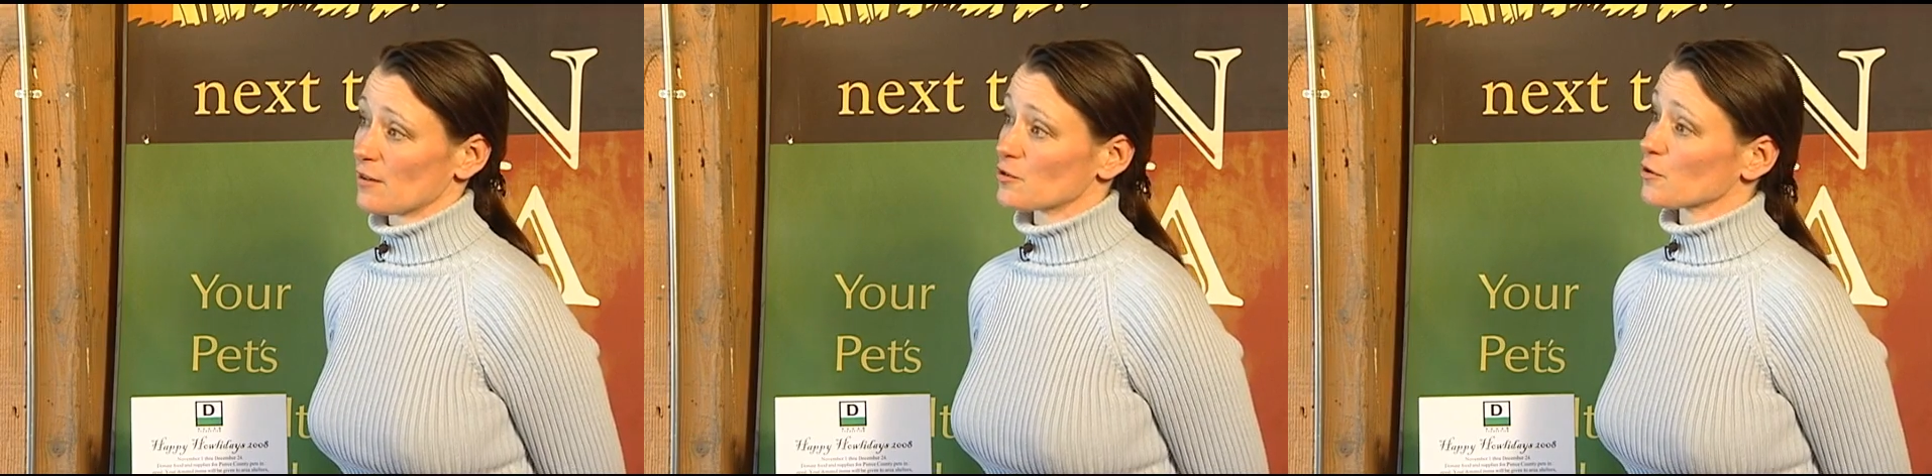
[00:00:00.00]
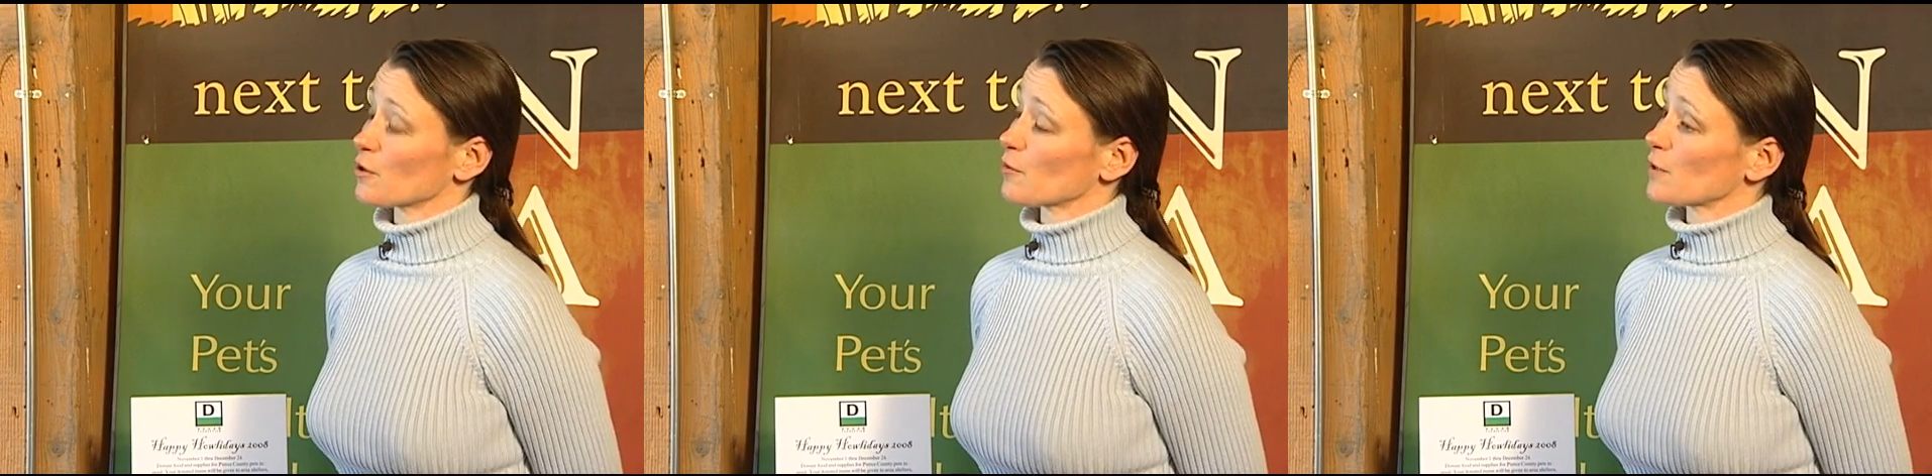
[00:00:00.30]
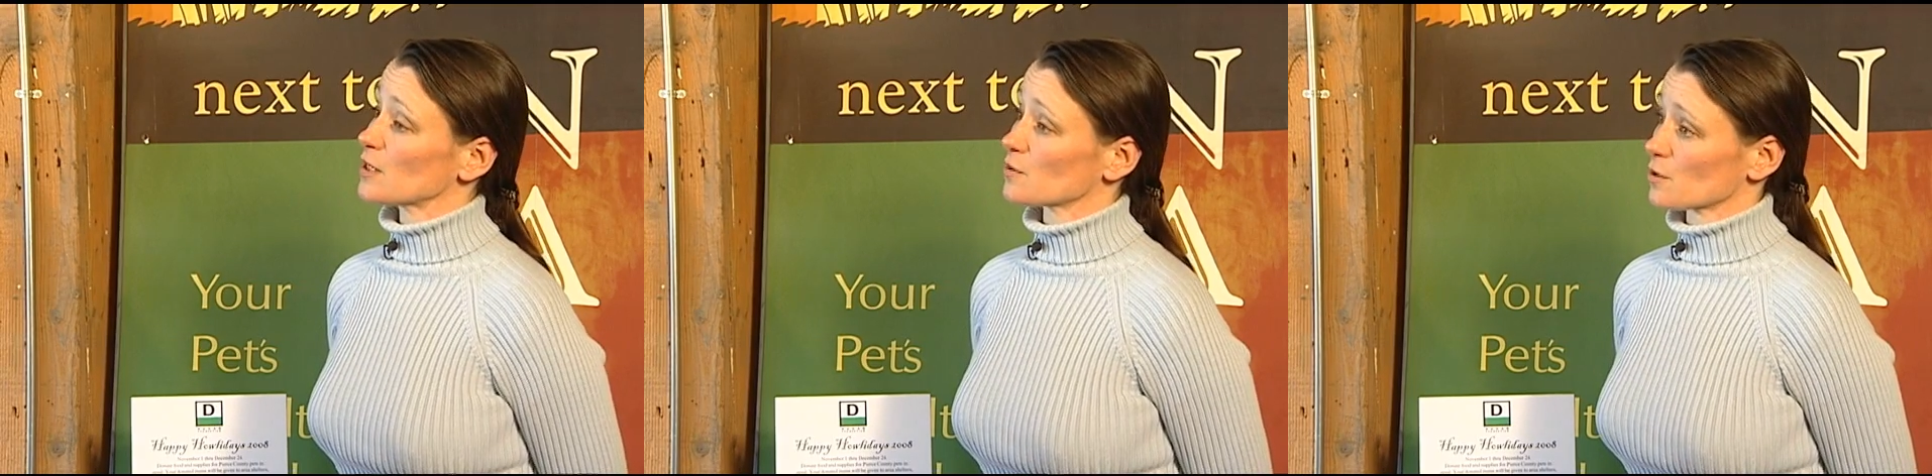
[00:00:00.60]
Veterinary
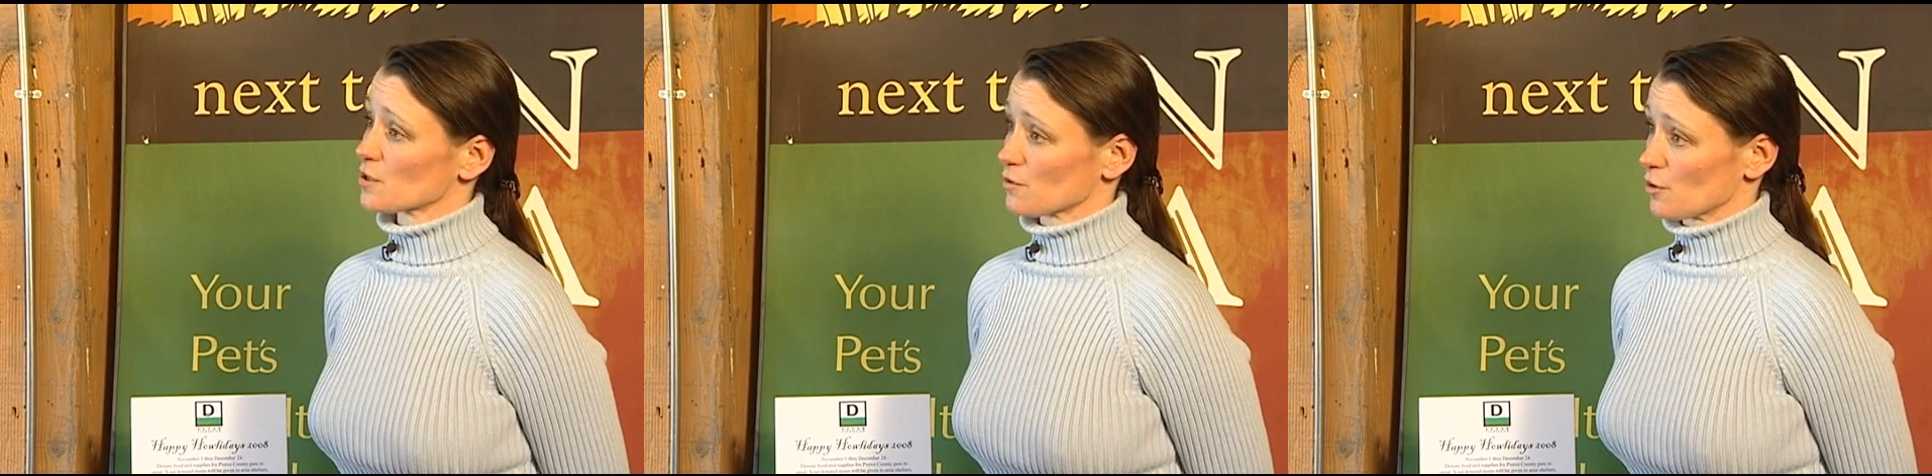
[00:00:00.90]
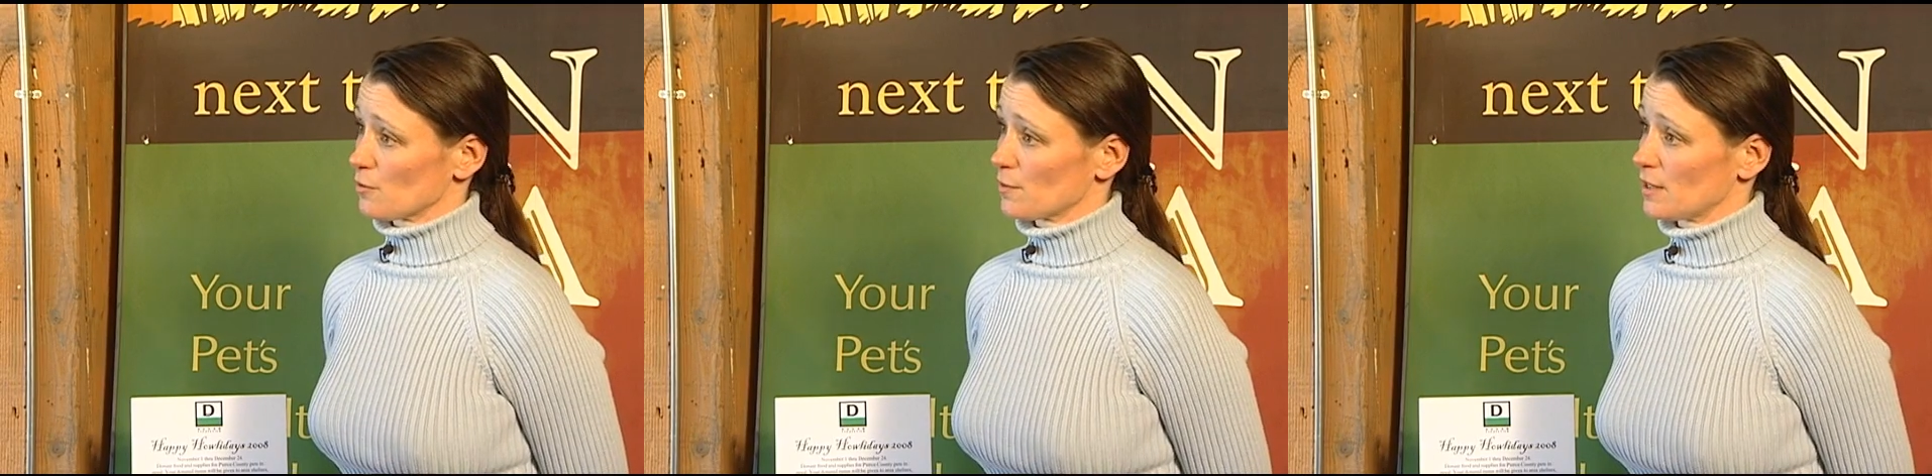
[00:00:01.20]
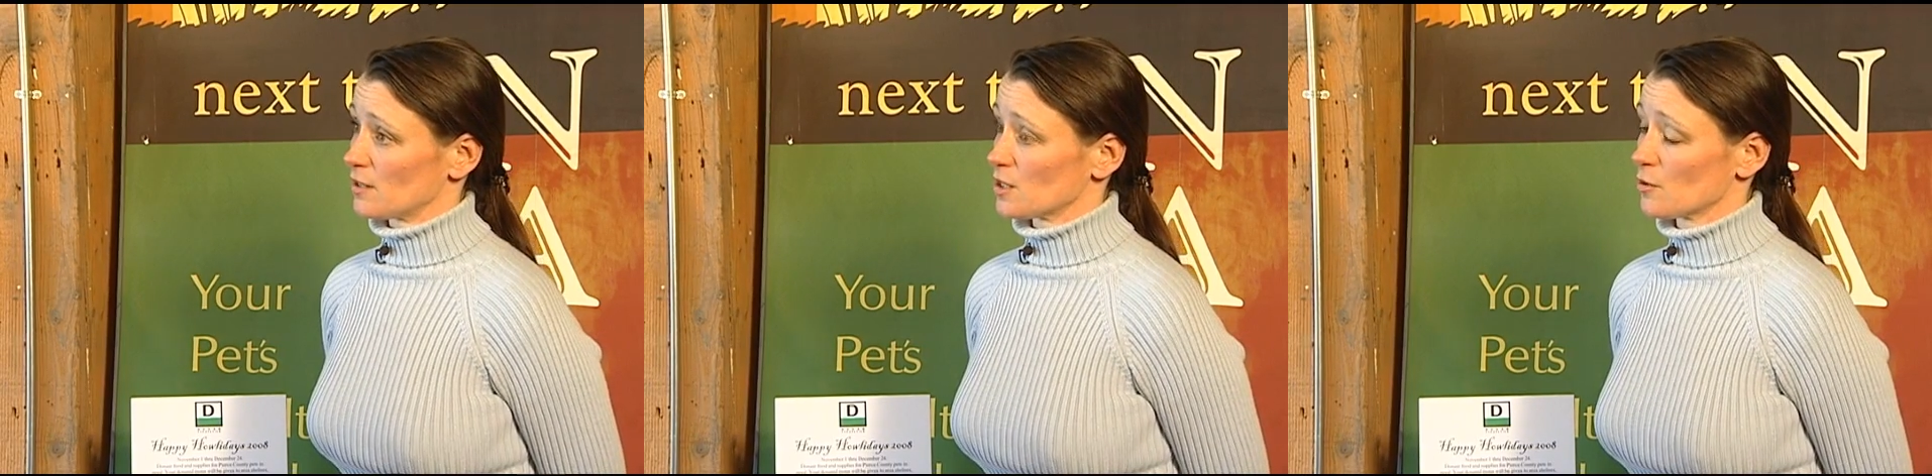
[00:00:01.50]
Resource Group
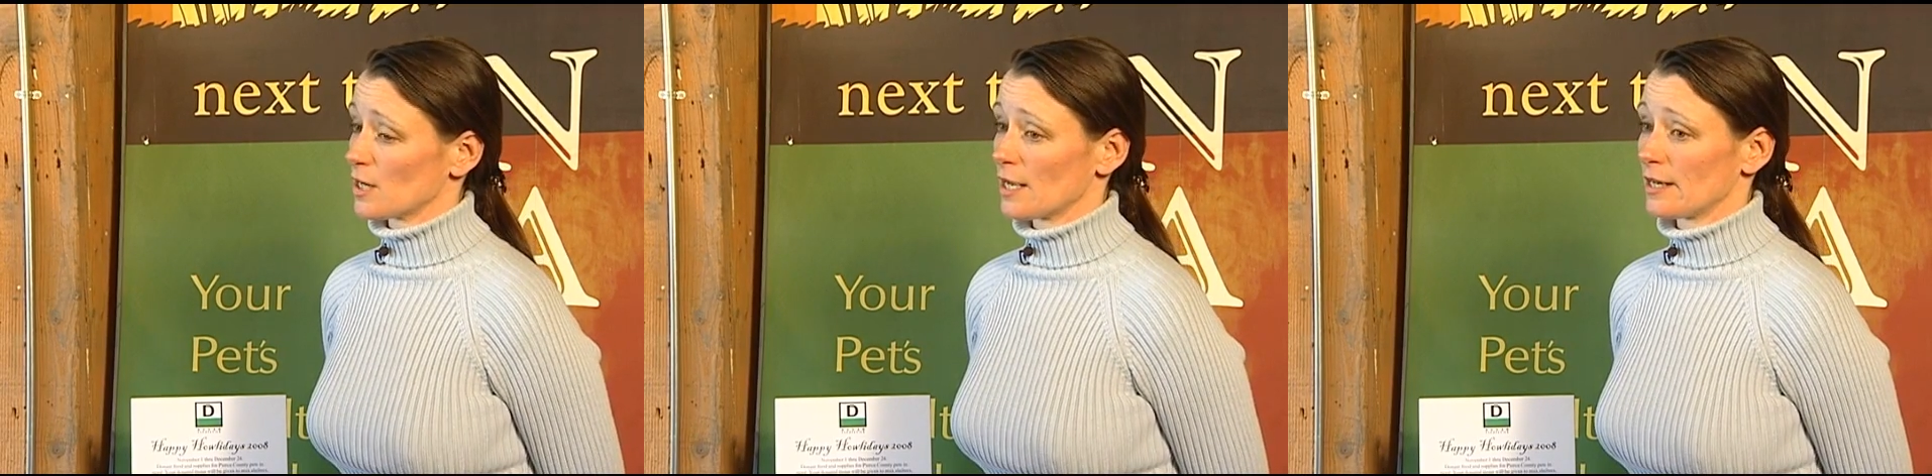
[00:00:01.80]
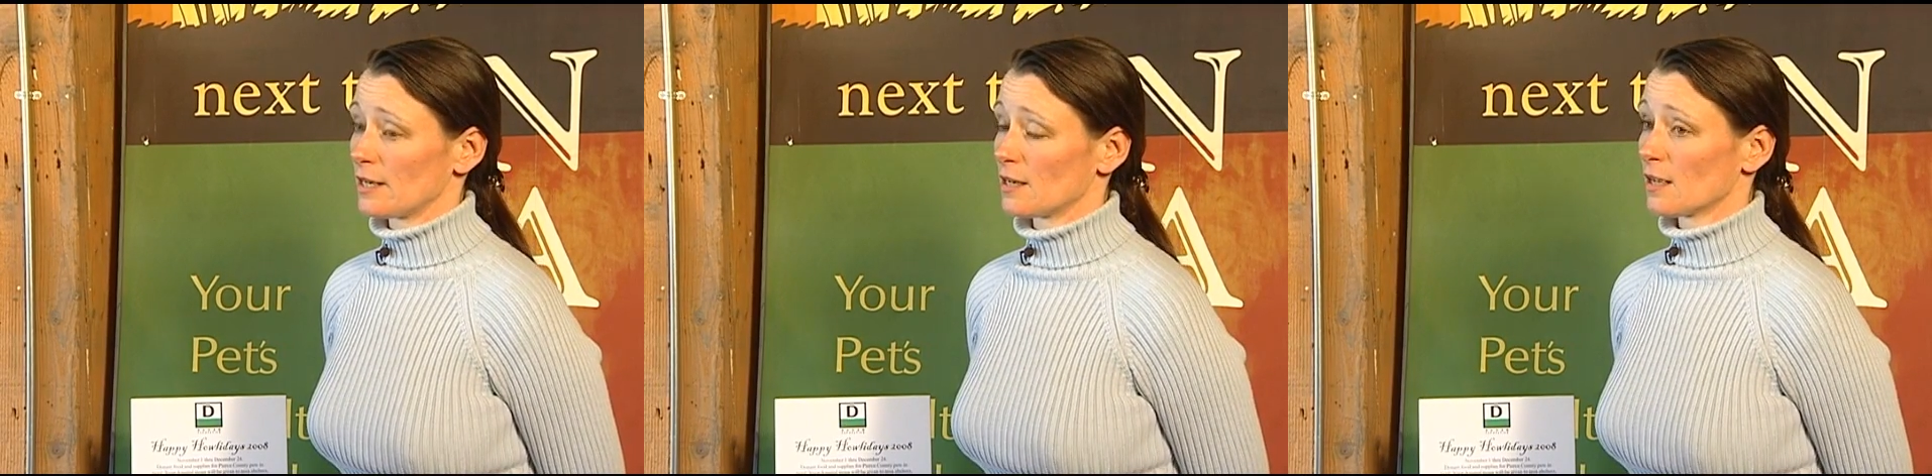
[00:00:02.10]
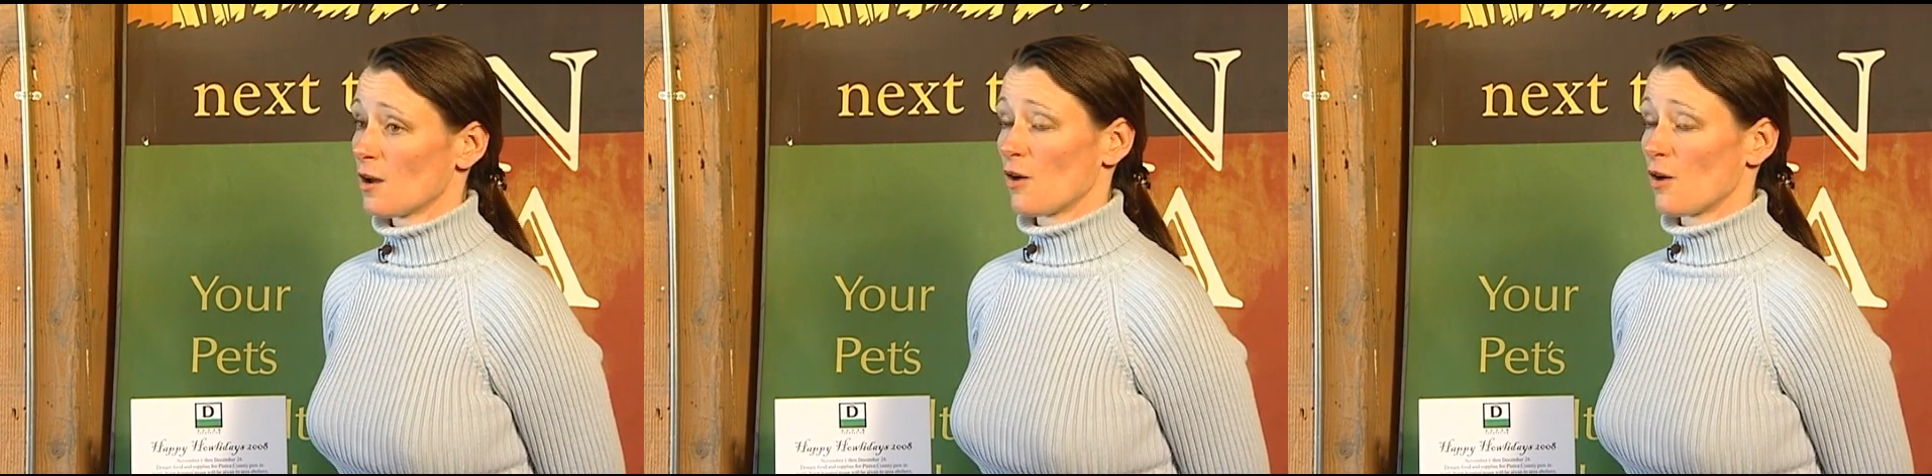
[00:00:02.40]
that donated